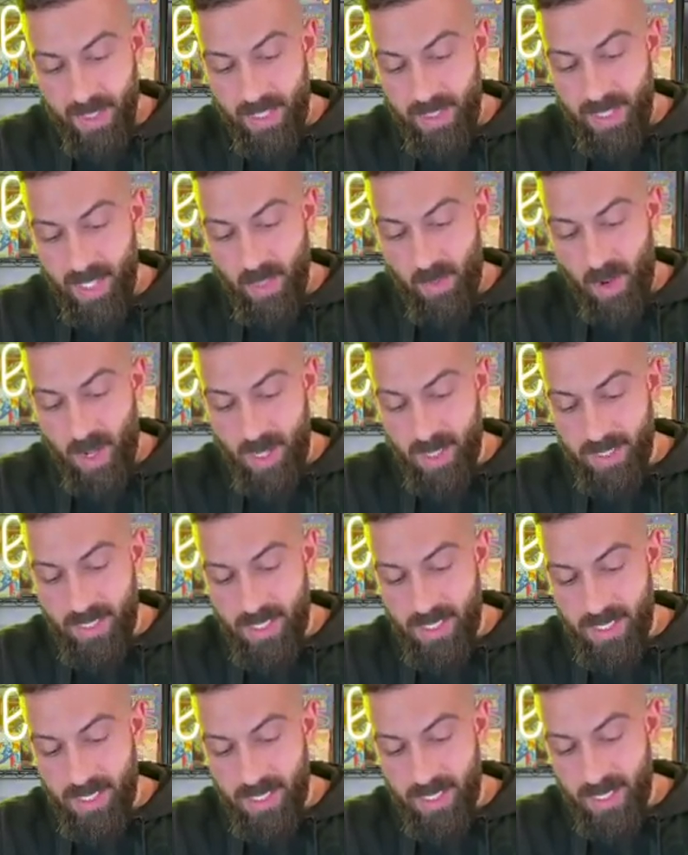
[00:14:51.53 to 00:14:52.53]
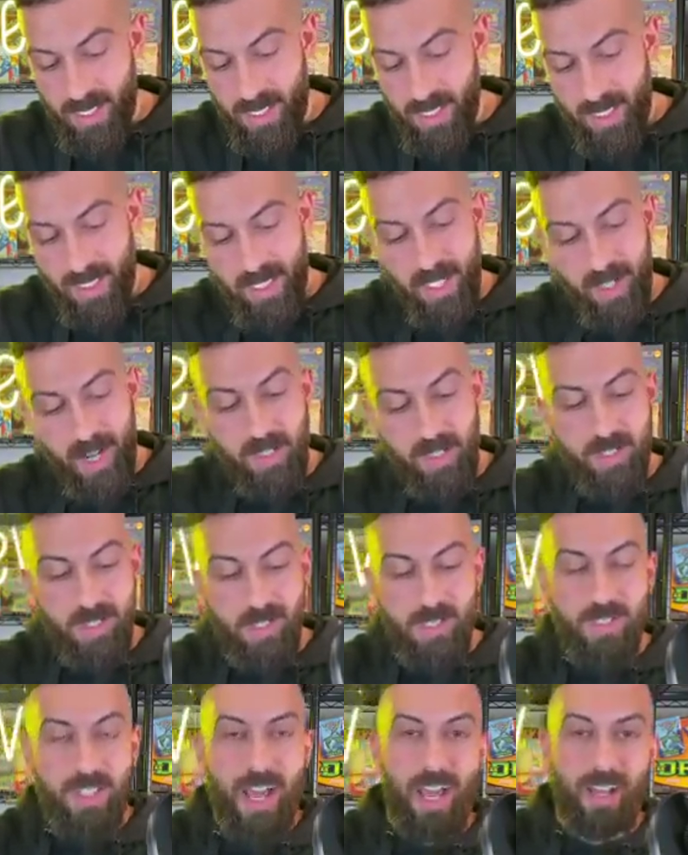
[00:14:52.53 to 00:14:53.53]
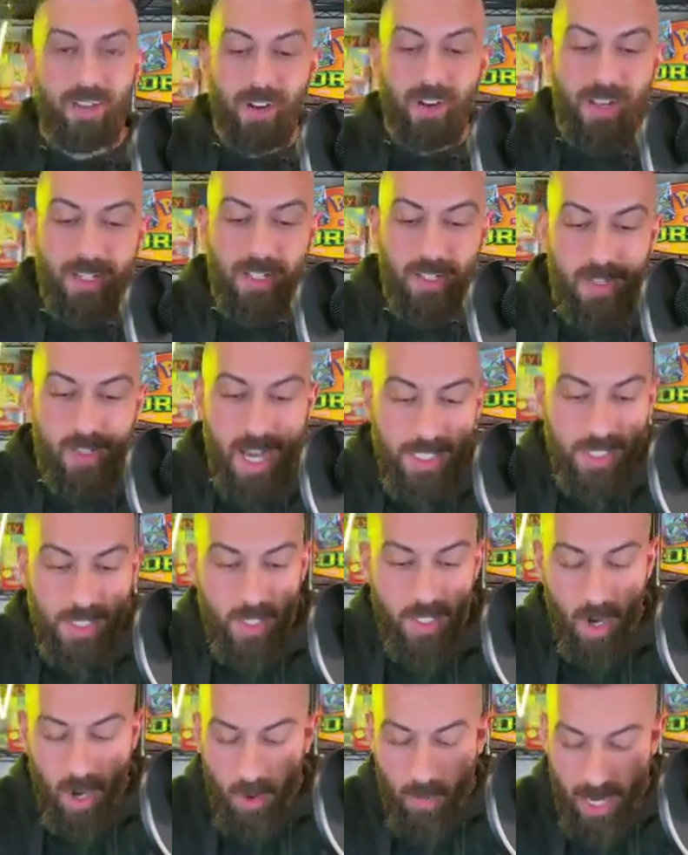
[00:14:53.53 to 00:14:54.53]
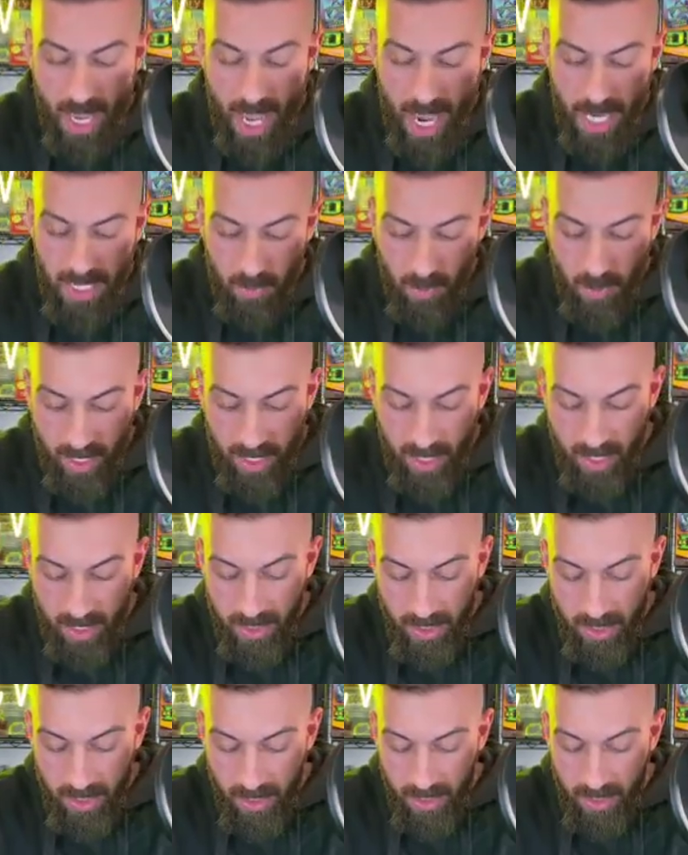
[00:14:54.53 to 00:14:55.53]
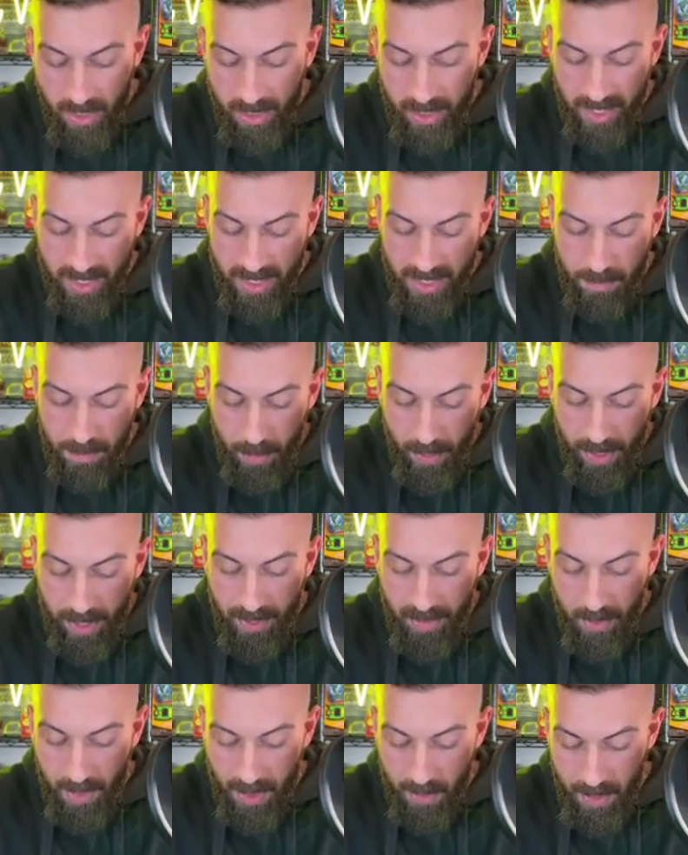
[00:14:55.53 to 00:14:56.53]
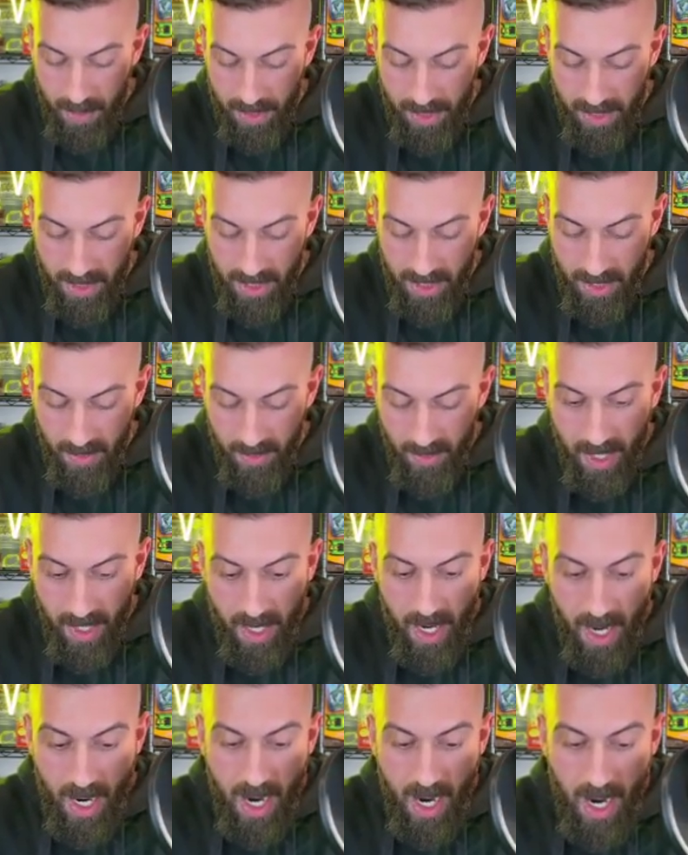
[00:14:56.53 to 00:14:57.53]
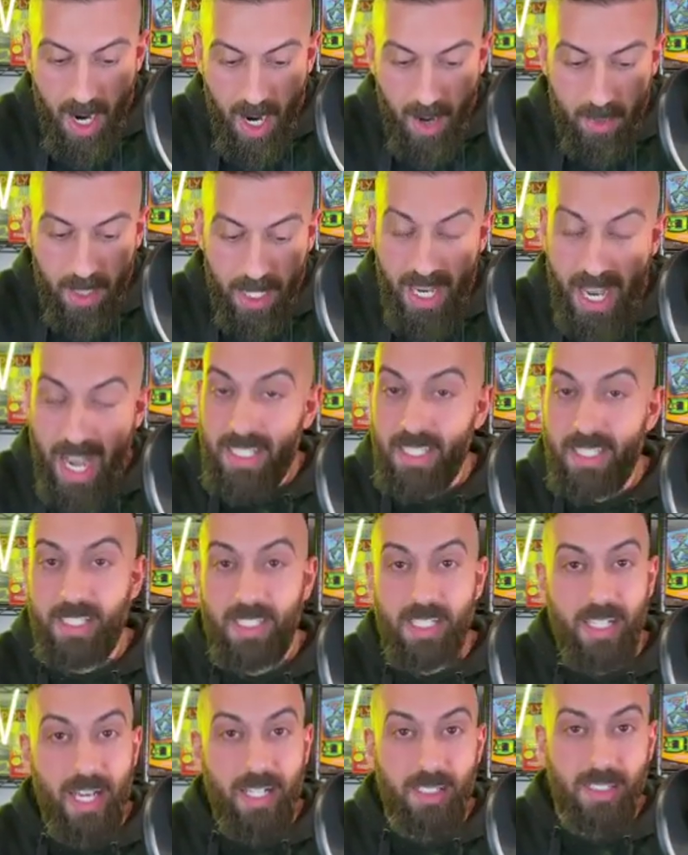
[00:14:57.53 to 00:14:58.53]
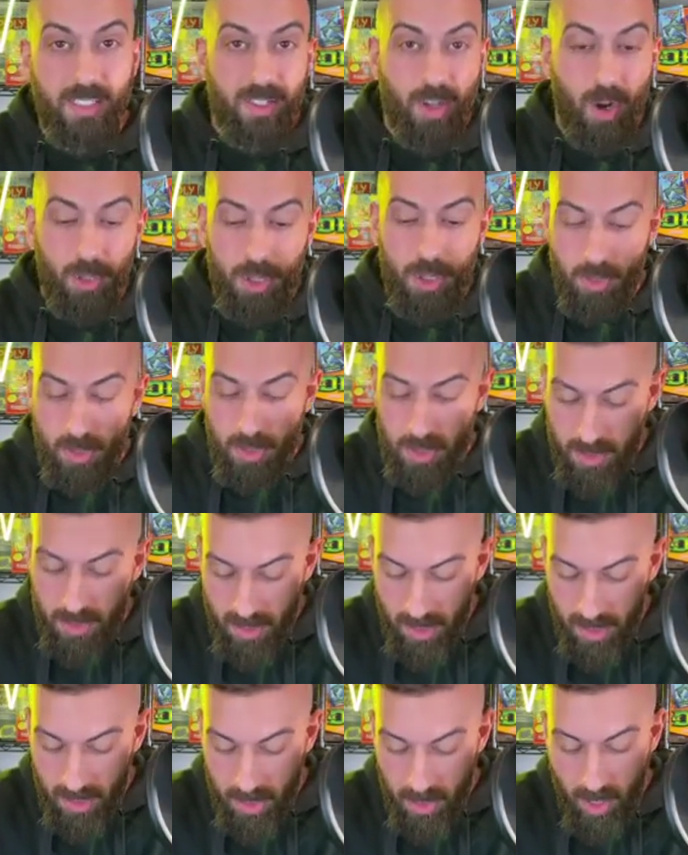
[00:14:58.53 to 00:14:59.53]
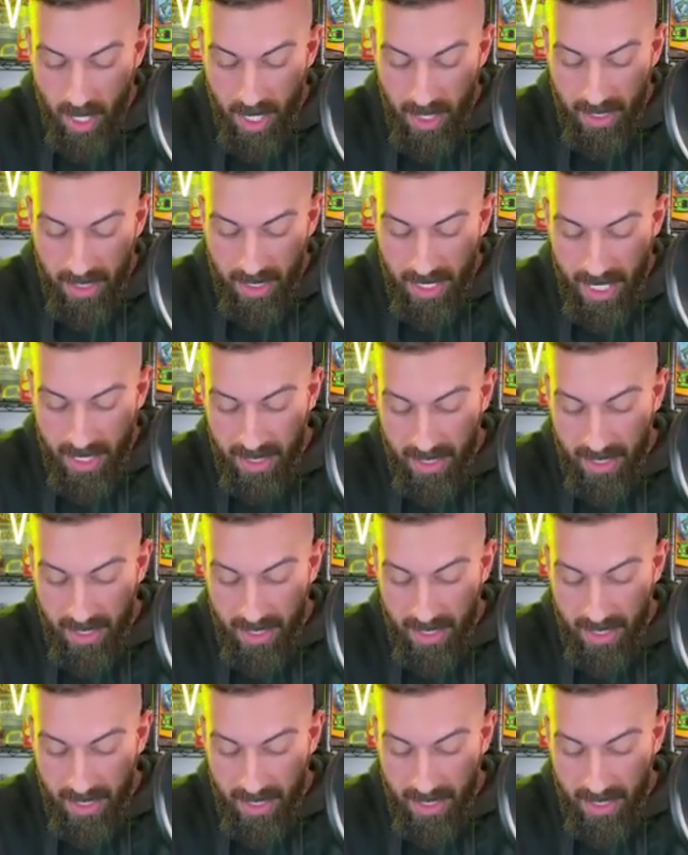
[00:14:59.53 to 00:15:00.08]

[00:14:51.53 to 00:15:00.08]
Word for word: Thing was, you don't have to do that, right? You guys saw when Ash went in, kicked his butt with the Pikachu. Um, he had to he had to go through the, the training to get